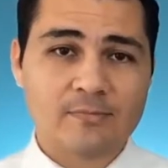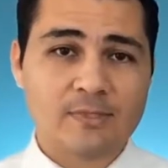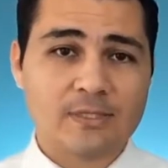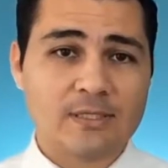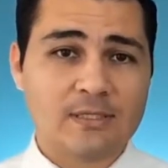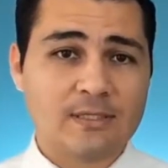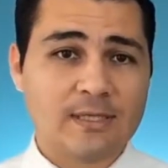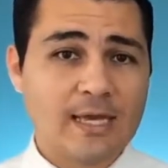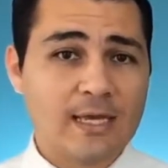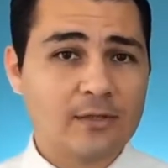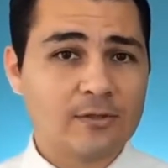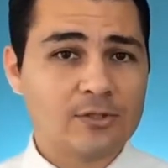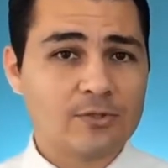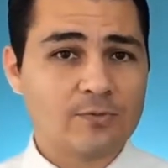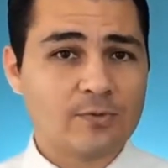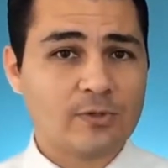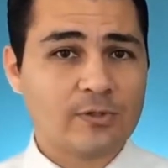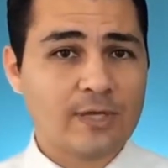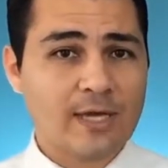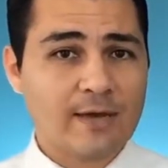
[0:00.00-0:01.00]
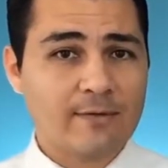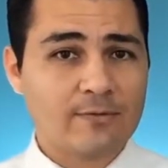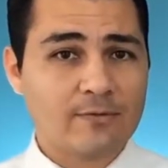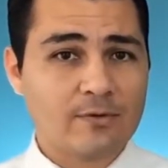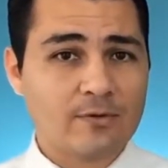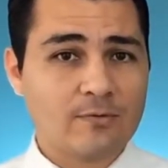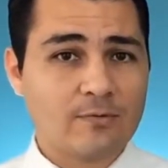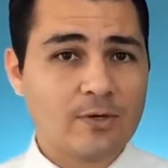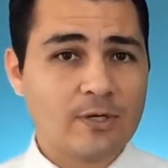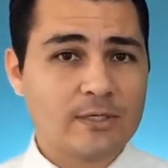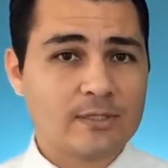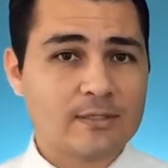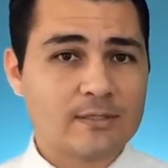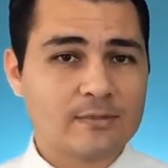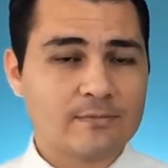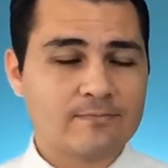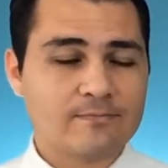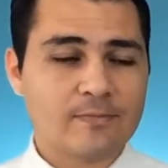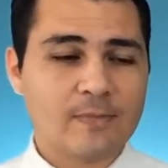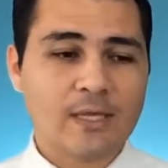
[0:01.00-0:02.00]
In English, we only have 3
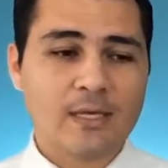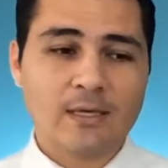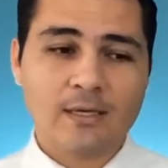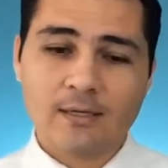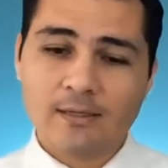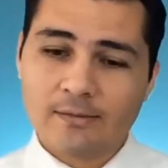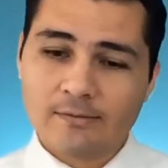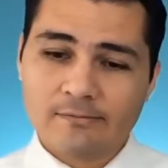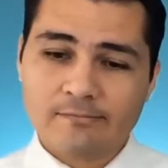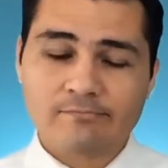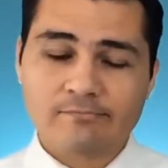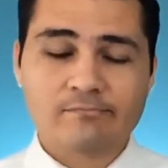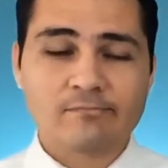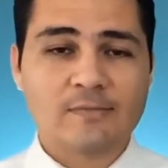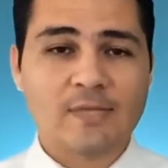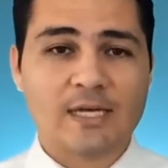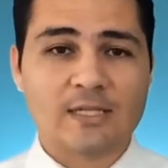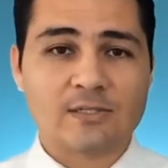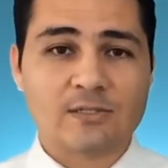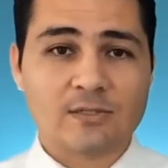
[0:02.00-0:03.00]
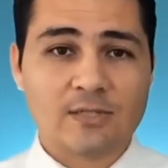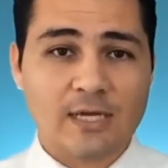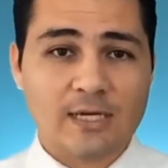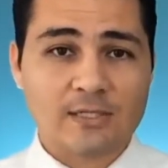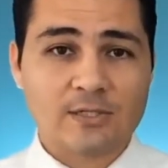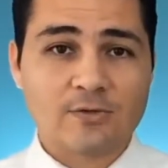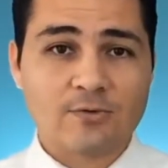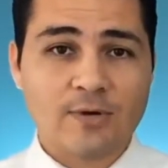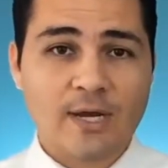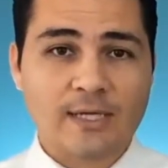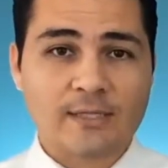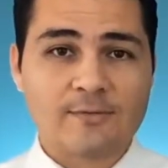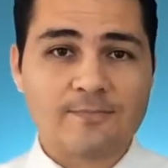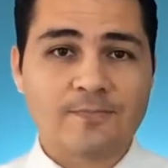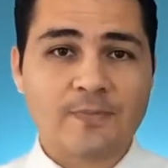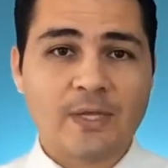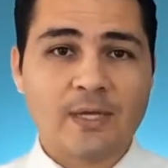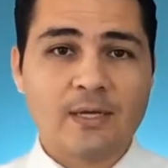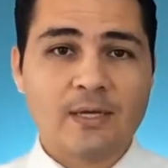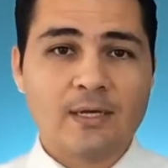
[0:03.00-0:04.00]
words. That is correct.
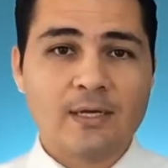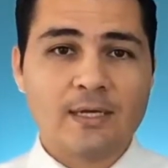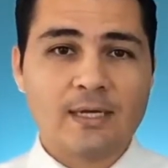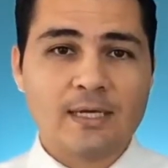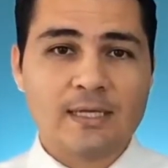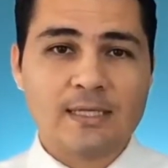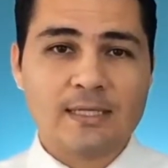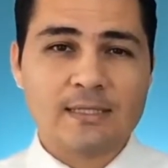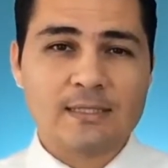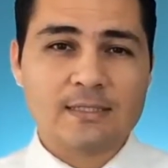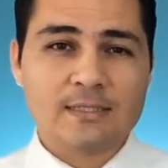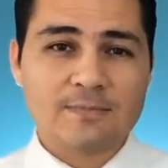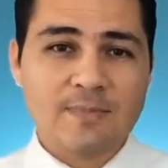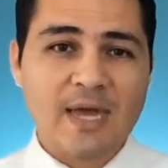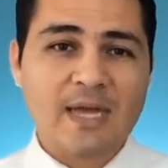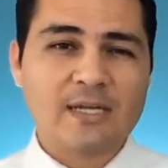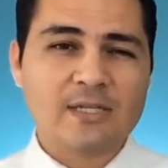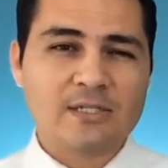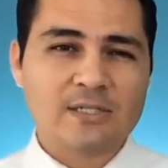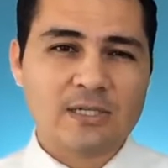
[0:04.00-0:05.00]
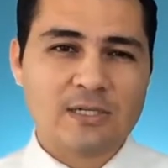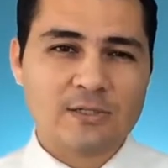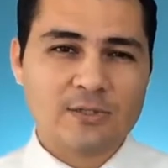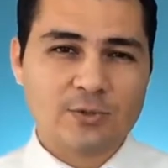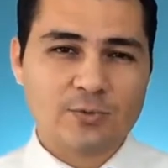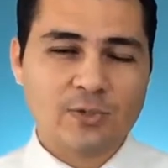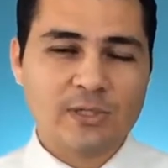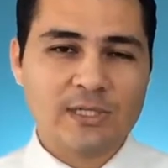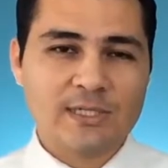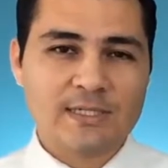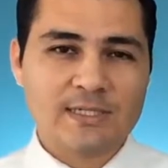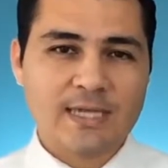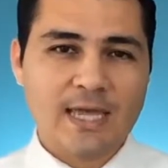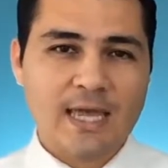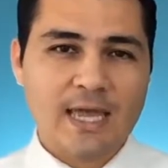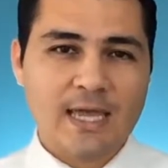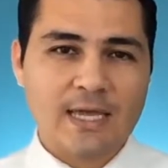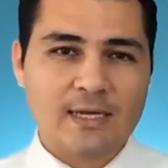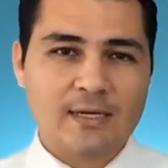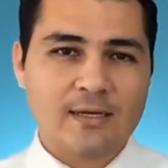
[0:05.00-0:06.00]
In Spanish, it is really
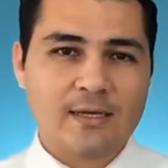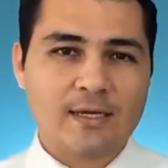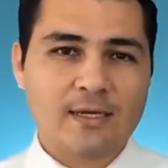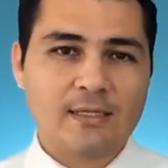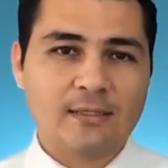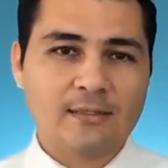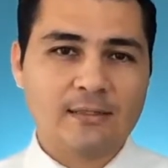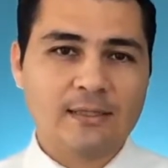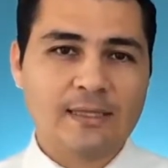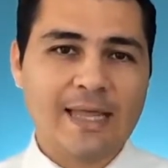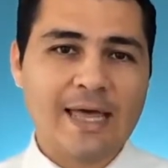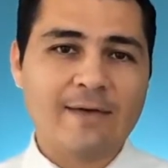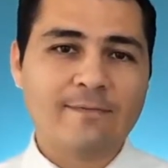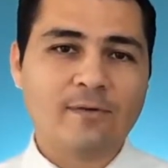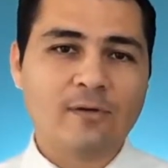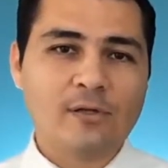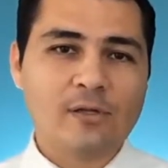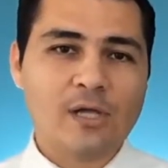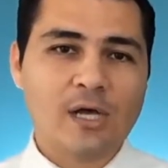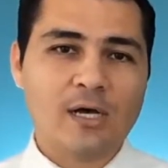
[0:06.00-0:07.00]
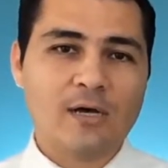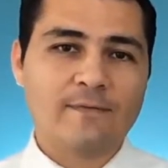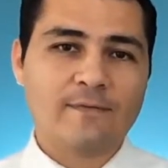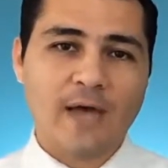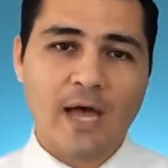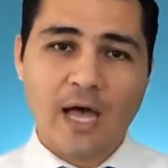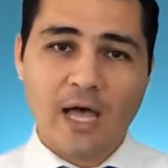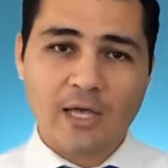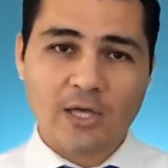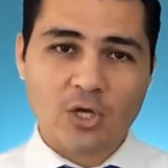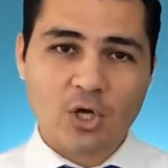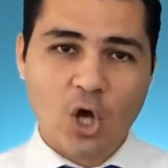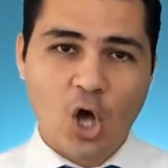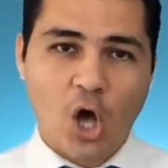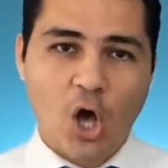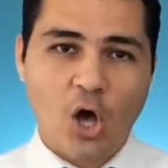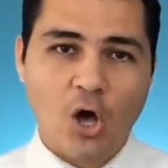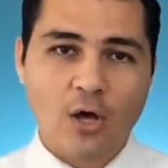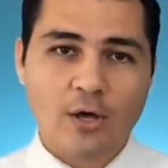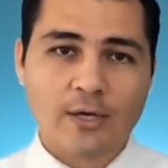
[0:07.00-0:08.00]
saying level of
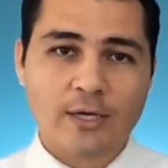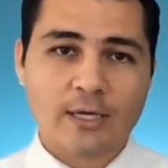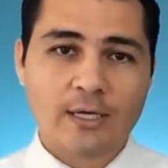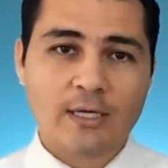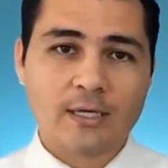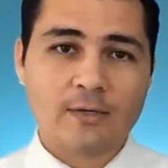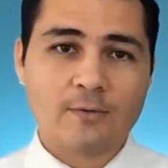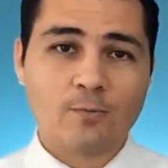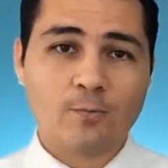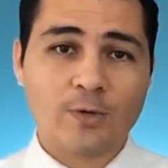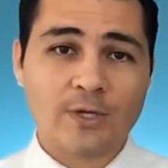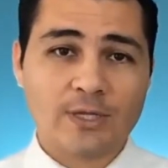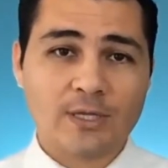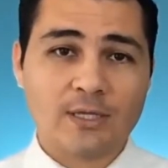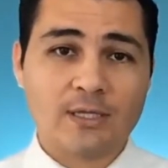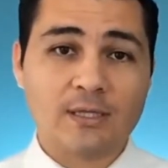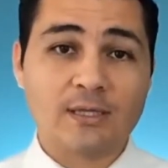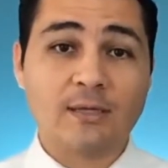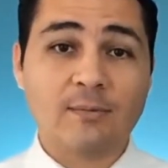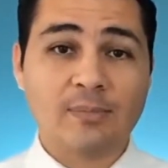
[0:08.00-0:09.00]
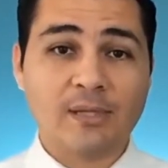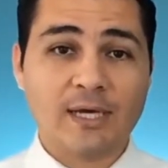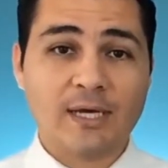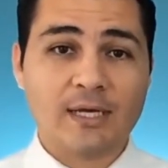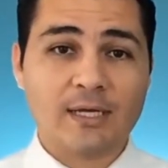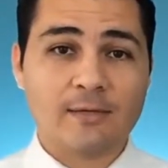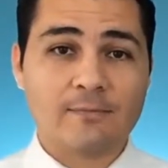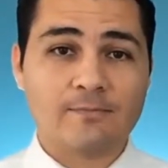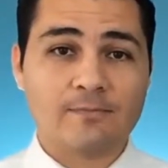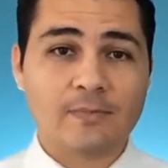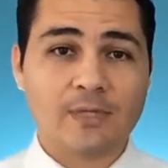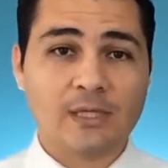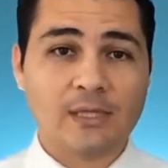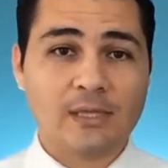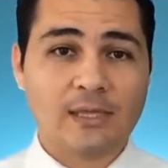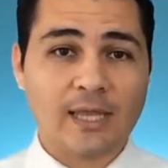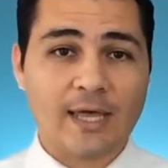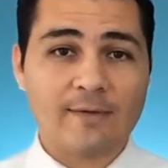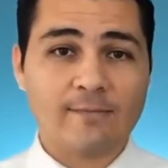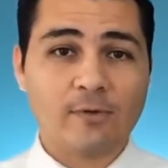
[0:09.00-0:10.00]
alcohol within the blood.
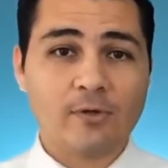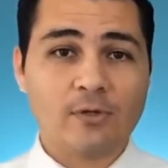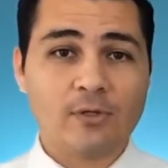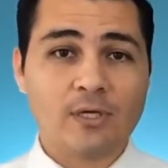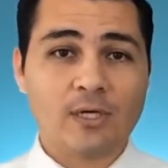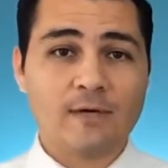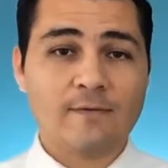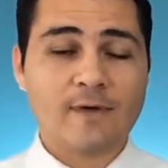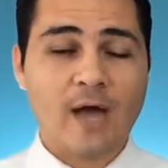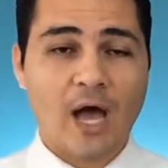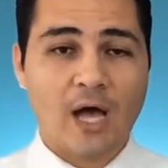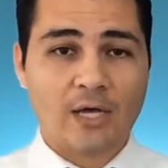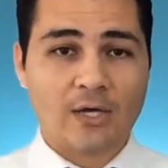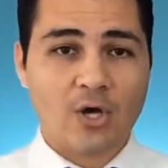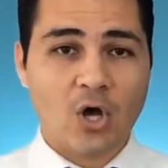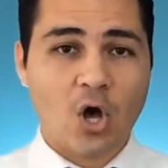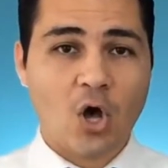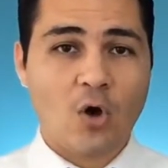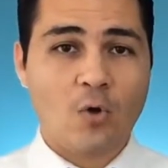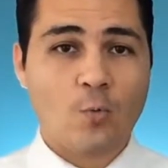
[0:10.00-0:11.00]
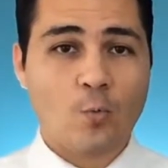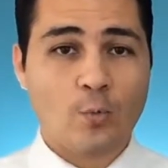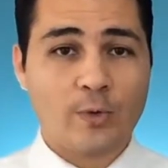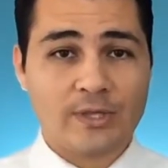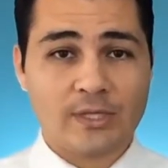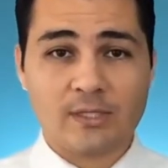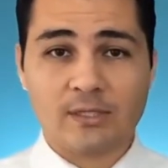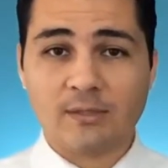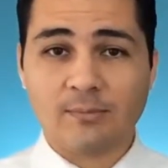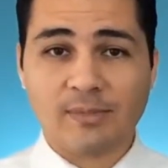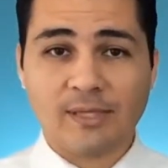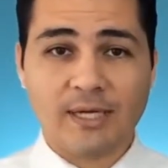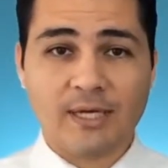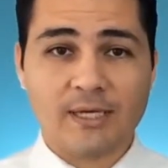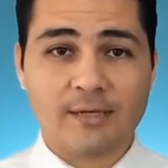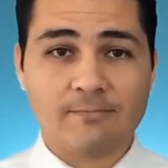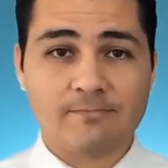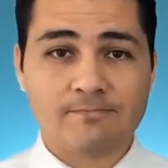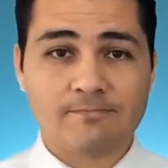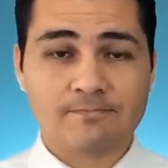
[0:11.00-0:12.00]
Level of alcohol within the
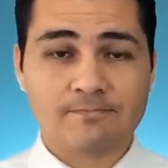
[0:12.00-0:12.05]
blood.